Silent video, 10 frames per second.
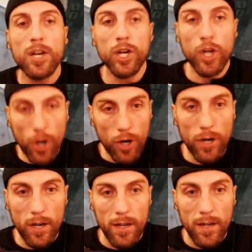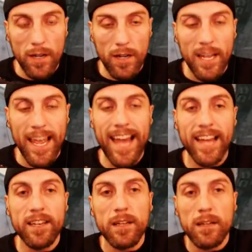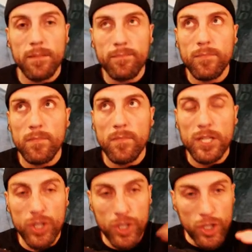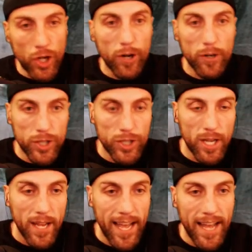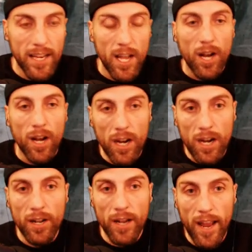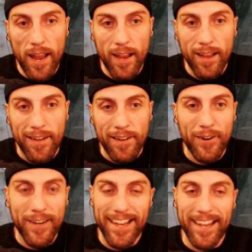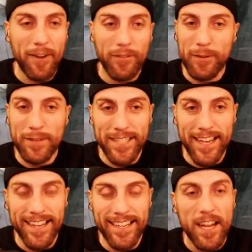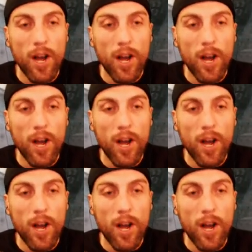Kirk and church and Kirche, okay, however you want to say it.